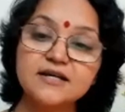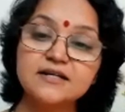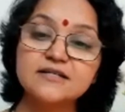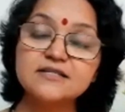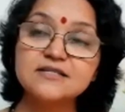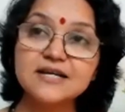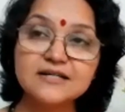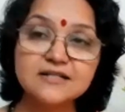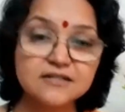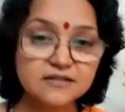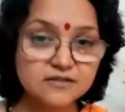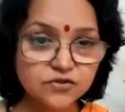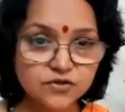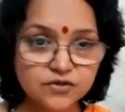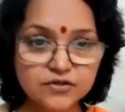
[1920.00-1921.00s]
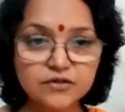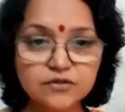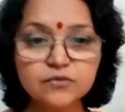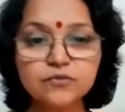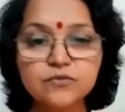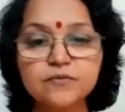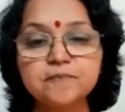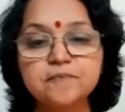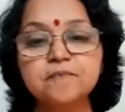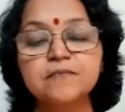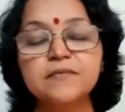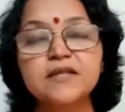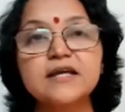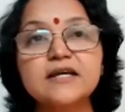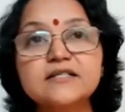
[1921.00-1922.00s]
It is centered on you.
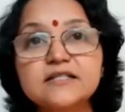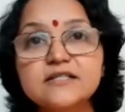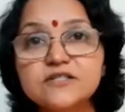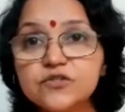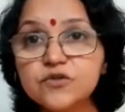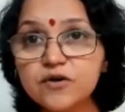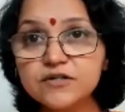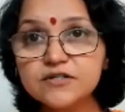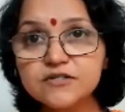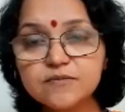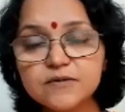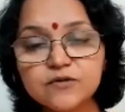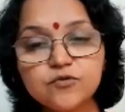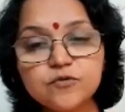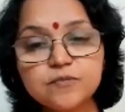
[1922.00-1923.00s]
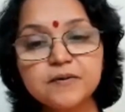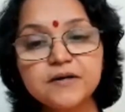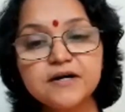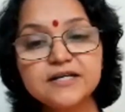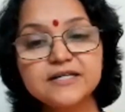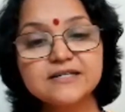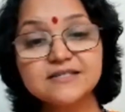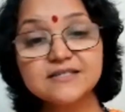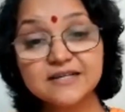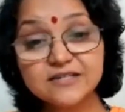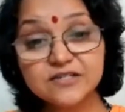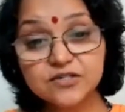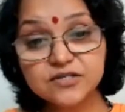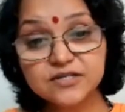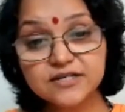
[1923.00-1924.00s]
It is your Swarupa. It is
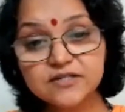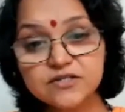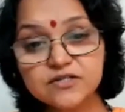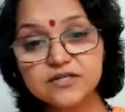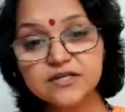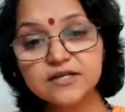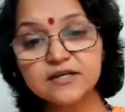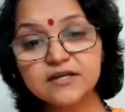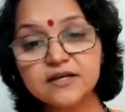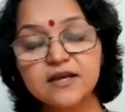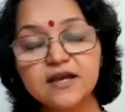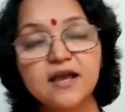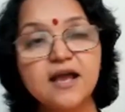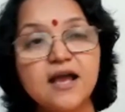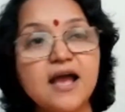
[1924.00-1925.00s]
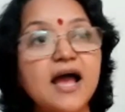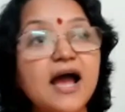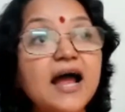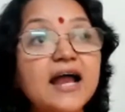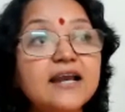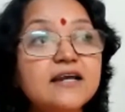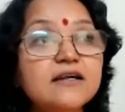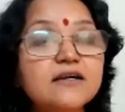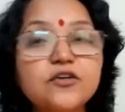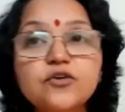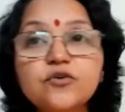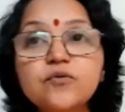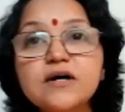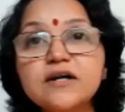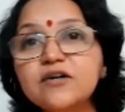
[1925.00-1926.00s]
unchanging. And
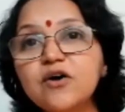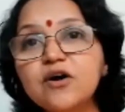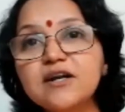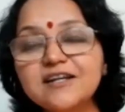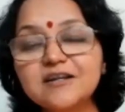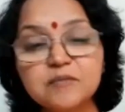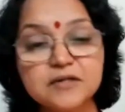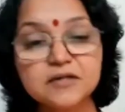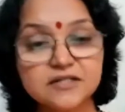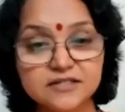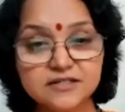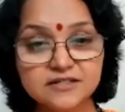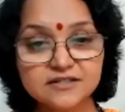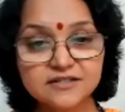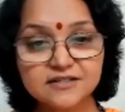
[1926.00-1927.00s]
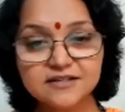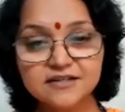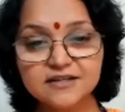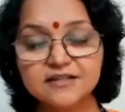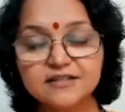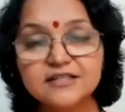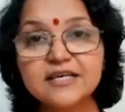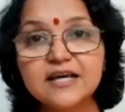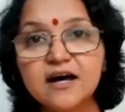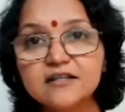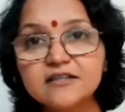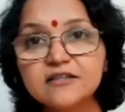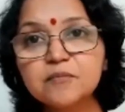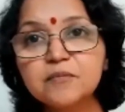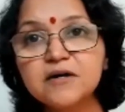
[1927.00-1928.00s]
you are not limited. The
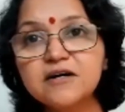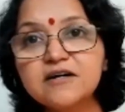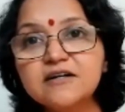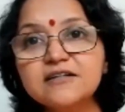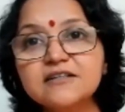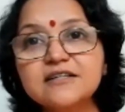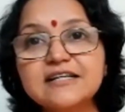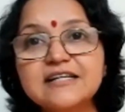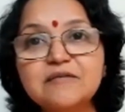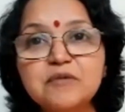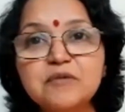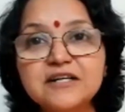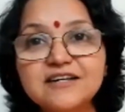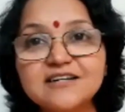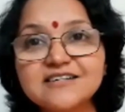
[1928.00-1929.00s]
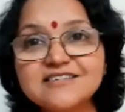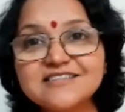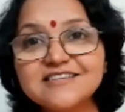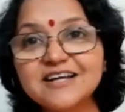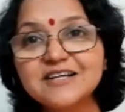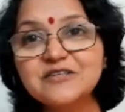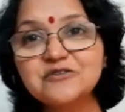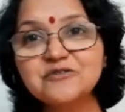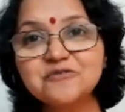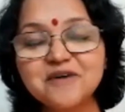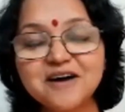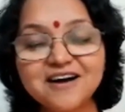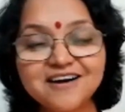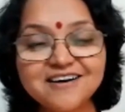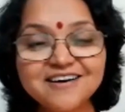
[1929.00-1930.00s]
Atma, the limitless that you
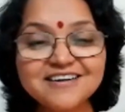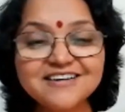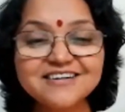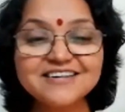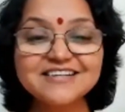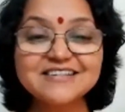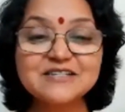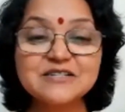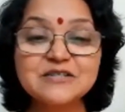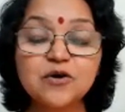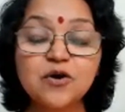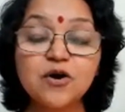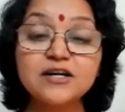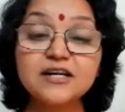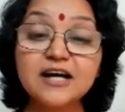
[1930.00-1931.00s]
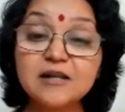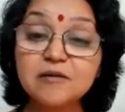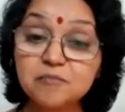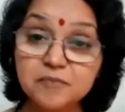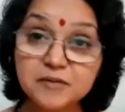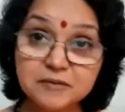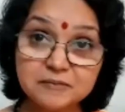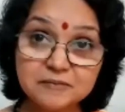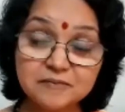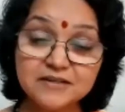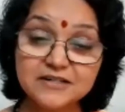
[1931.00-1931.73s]
are, is not Alpam.